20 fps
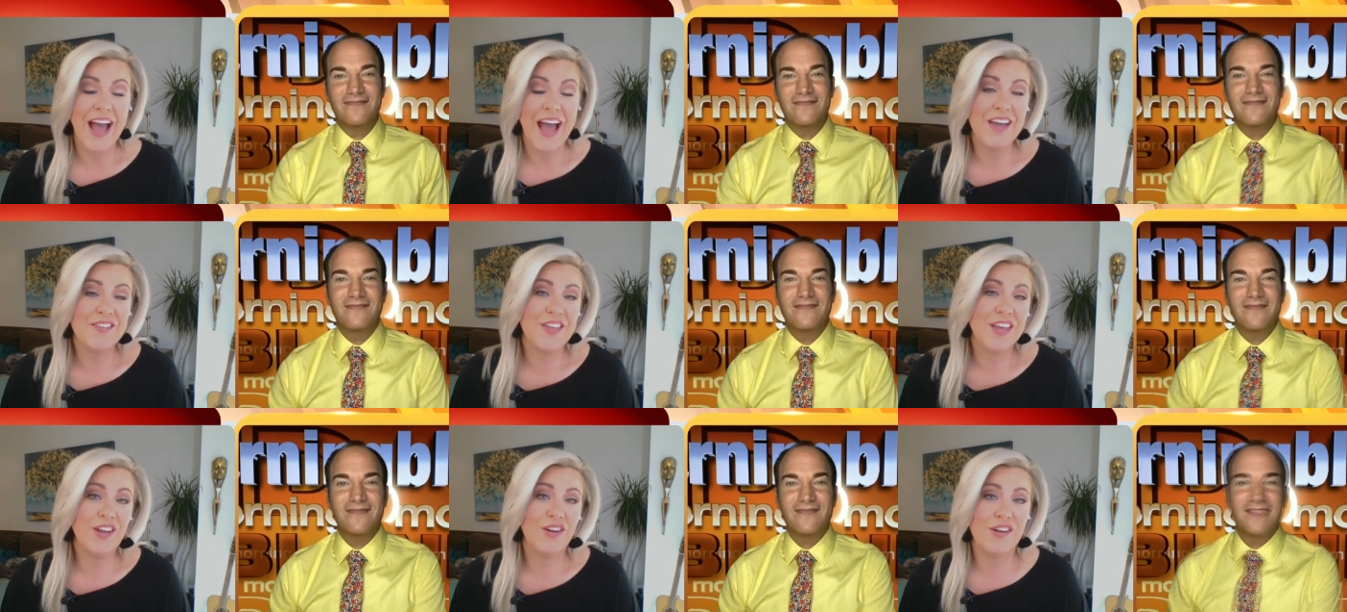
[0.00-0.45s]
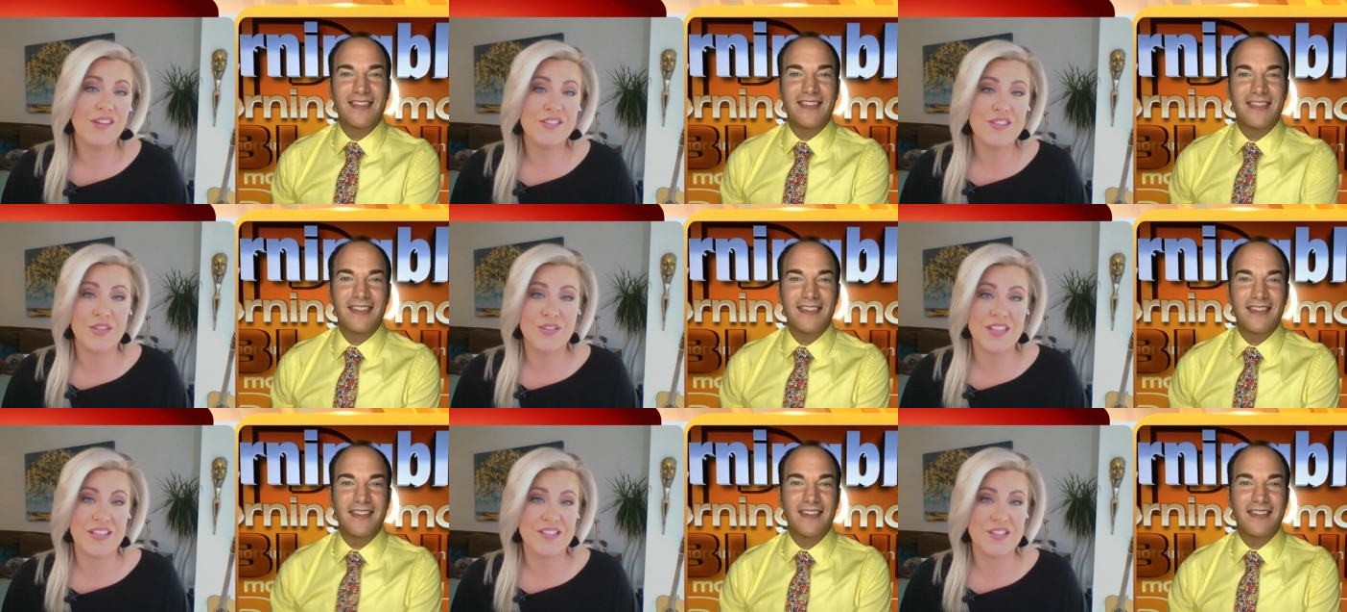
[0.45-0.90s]
Speaker 1: I think it
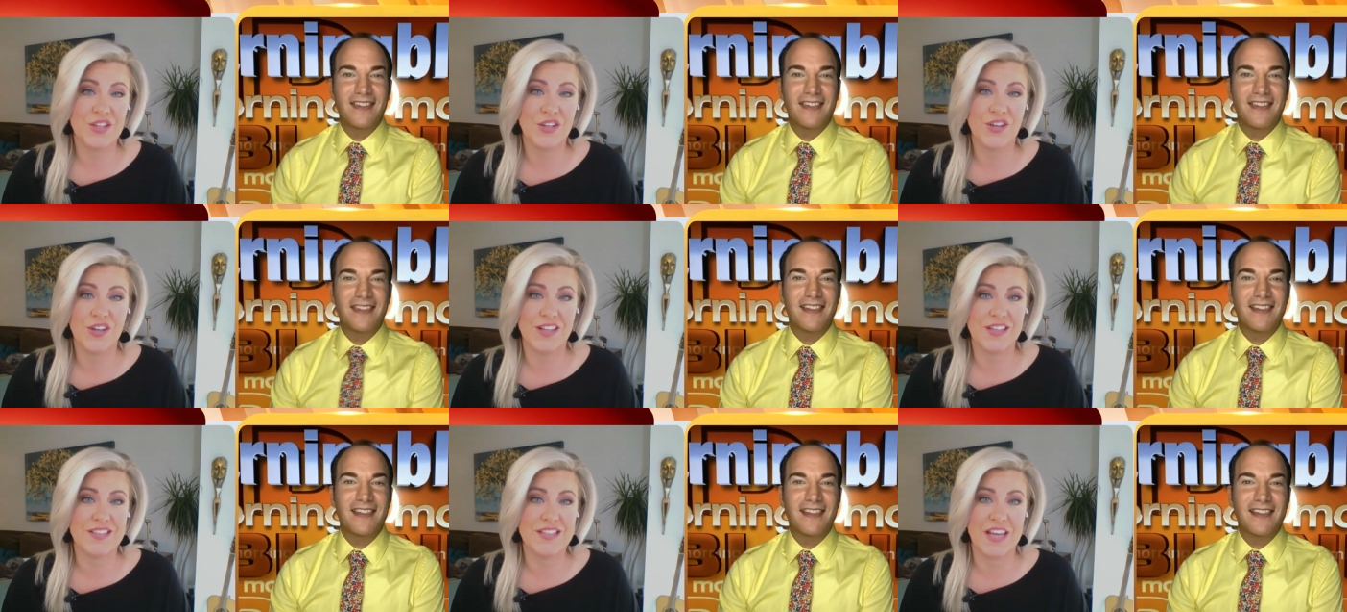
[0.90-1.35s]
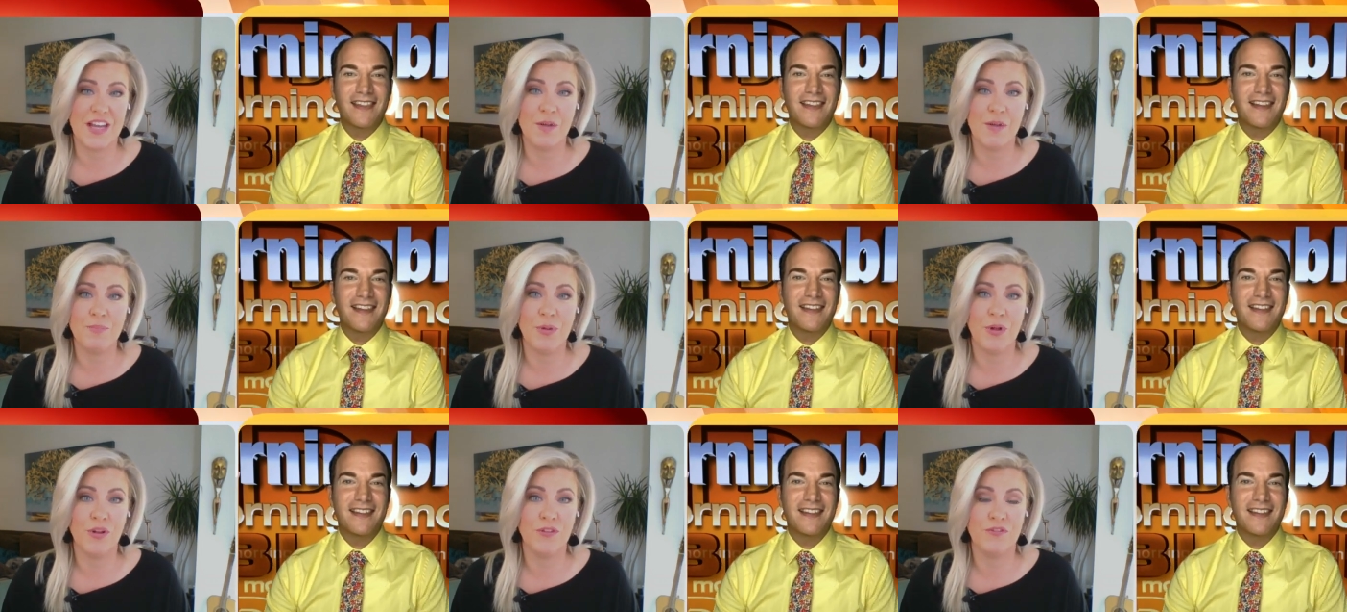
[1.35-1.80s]
also sets a good
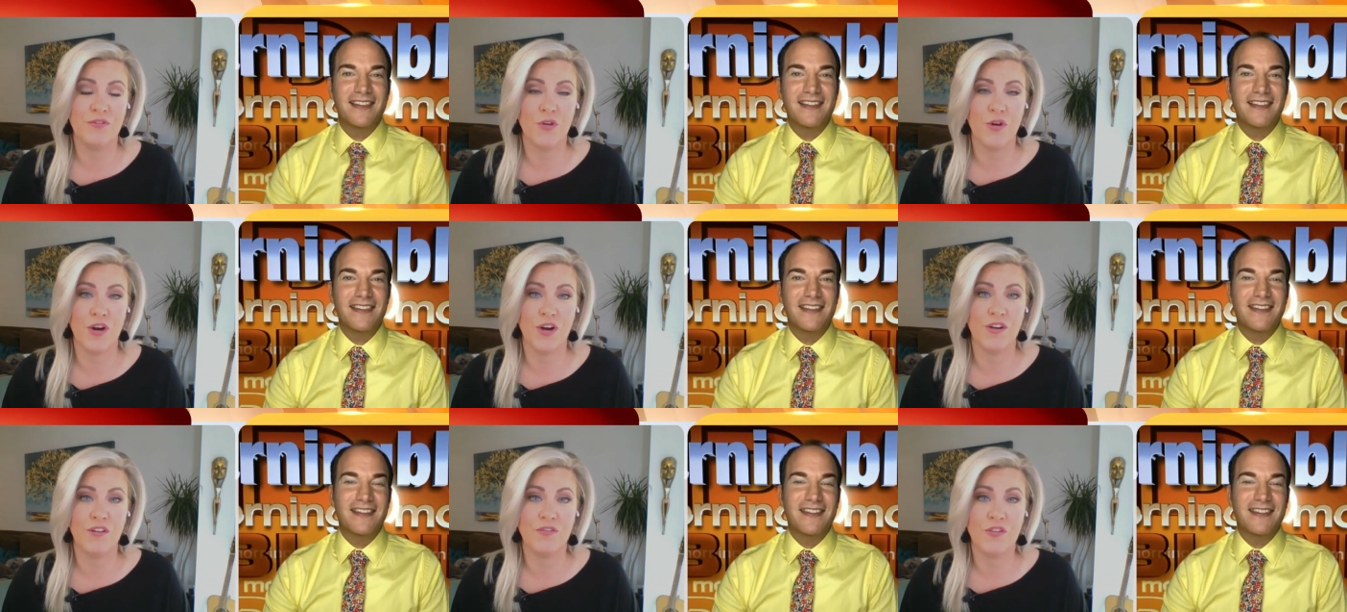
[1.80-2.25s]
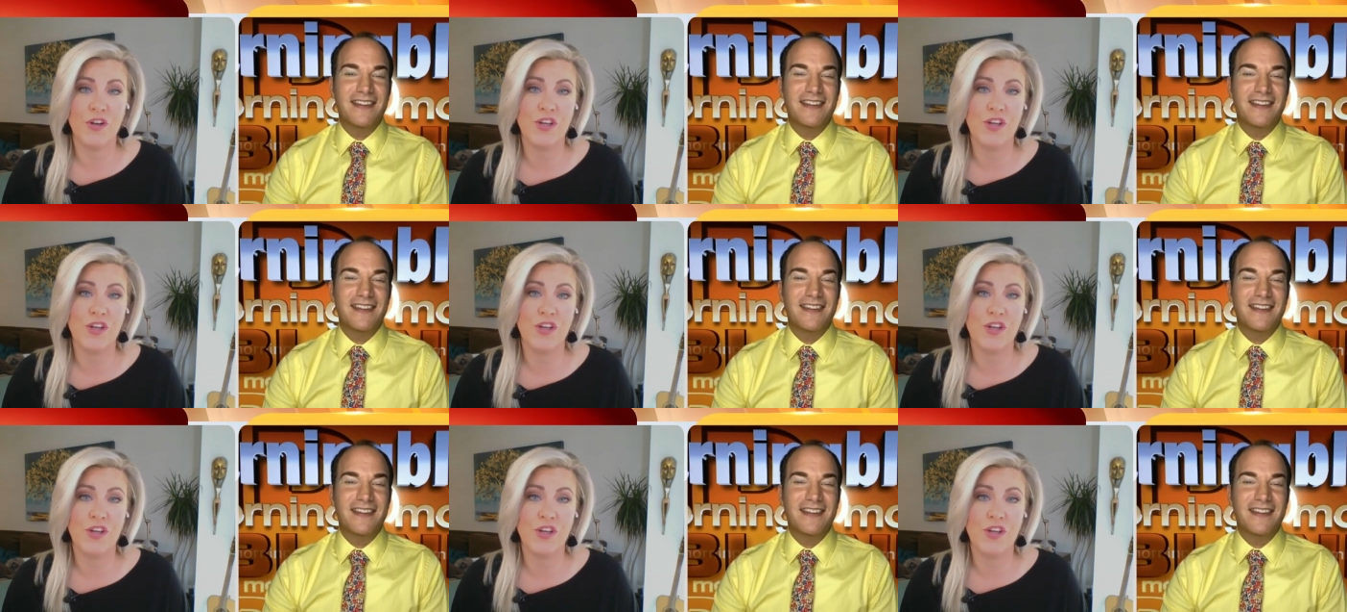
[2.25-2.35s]
example for